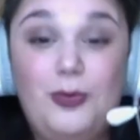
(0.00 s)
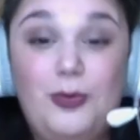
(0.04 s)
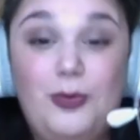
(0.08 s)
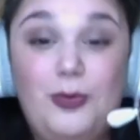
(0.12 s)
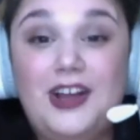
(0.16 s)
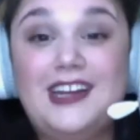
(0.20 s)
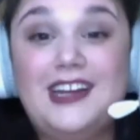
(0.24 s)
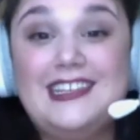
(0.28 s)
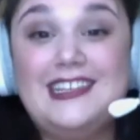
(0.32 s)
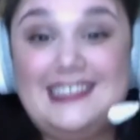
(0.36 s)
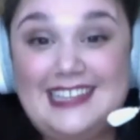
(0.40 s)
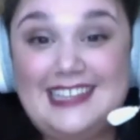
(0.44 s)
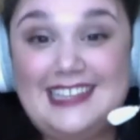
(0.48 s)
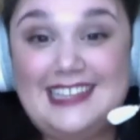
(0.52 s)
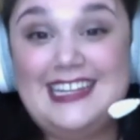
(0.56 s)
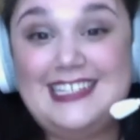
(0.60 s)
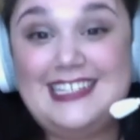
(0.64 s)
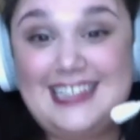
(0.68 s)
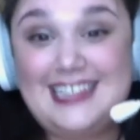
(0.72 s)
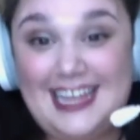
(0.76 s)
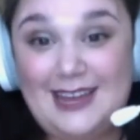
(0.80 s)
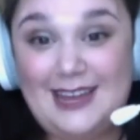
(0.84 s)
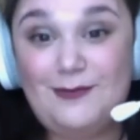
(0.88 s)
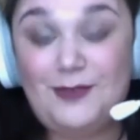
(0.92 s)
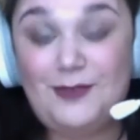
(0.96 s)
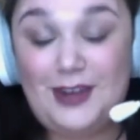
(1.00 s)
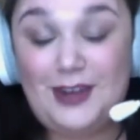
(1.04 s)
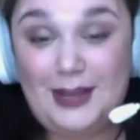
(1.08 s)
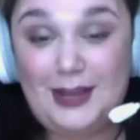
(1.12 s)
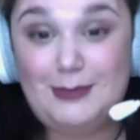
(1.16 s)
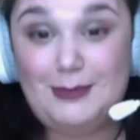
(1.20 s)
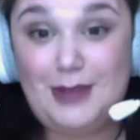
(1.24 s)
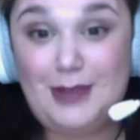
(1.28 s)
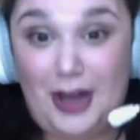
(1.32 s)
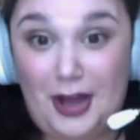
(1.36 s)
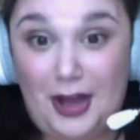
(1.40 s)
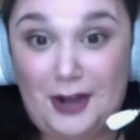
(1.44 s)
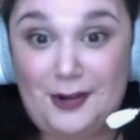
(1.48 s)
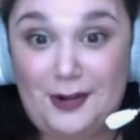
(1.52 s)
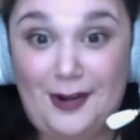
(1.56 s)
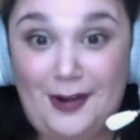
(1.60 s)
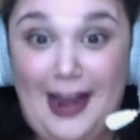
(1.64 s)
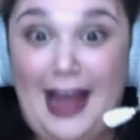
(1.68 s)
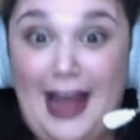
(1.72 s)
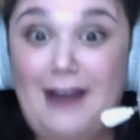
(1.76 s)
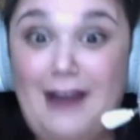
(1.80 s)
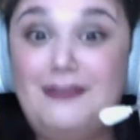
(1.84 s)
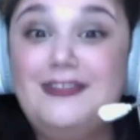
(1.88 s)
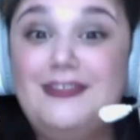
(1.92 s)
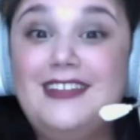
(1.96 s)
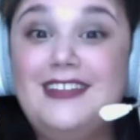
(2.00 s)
going to send it to him for him to autograph.